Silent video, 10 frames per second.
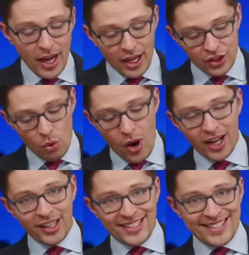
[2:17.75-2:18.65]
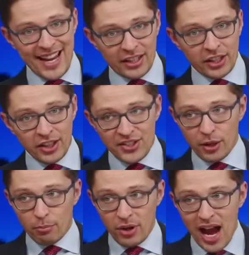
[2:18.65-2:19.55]
And so while it's technically still
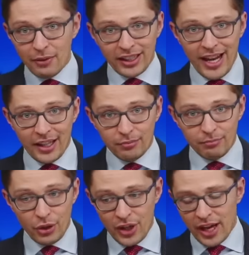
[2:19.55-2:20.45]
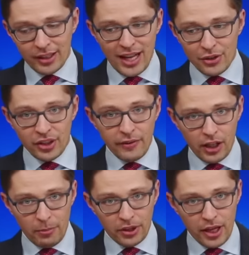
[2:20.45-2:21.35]
private land, you're not allowed to
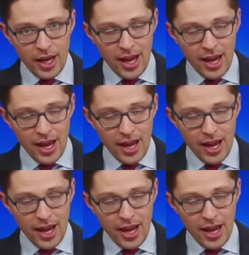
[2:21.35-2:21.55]
develop it.